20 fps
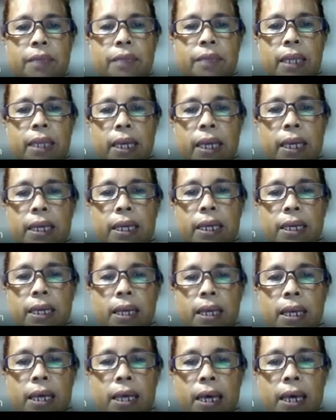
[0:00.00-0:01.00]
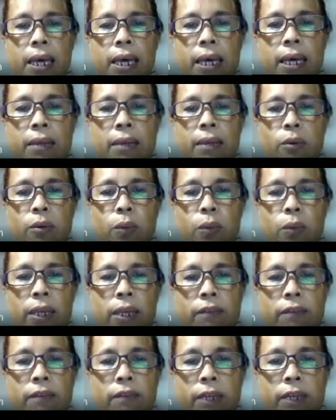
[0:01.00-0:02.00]
Okay, and we
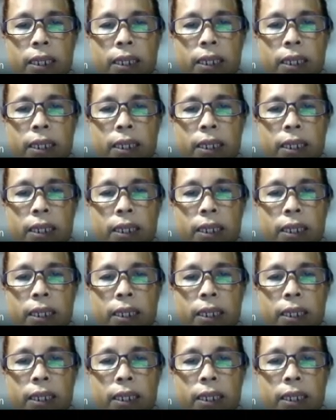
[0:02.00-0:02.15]
have an